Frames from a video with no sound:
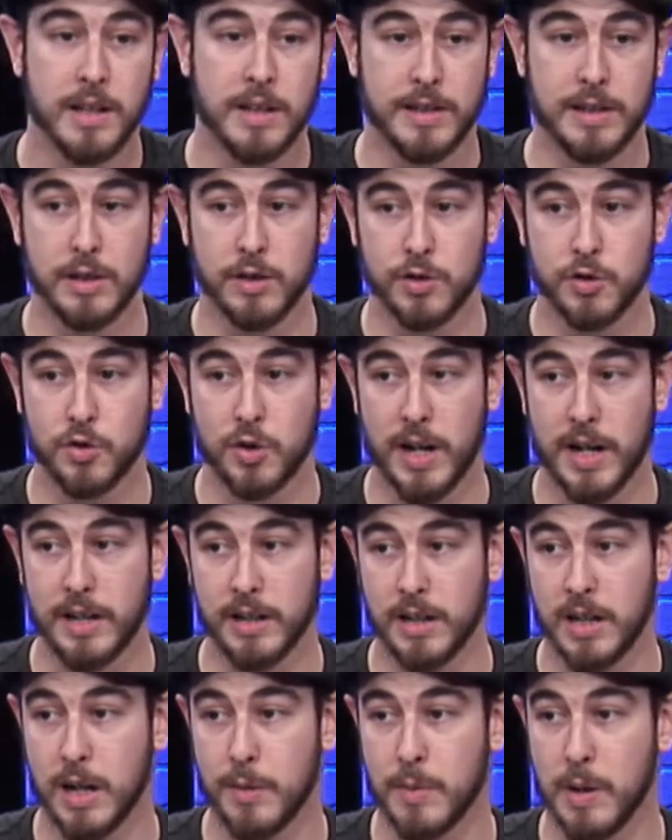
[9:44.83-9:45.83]
they'll try to
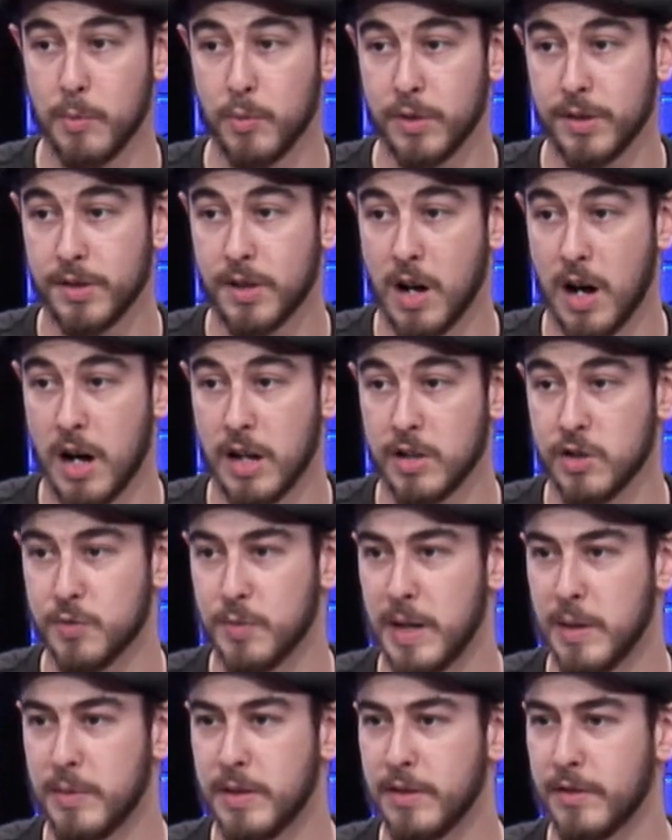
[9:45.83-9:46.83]
come up with Carnage.
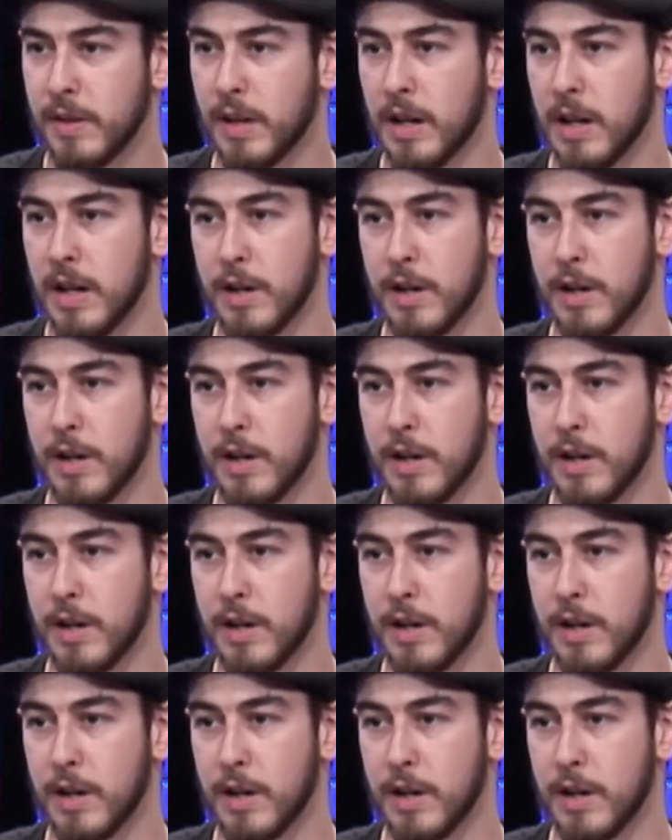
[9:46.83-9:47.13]
Maybe uh,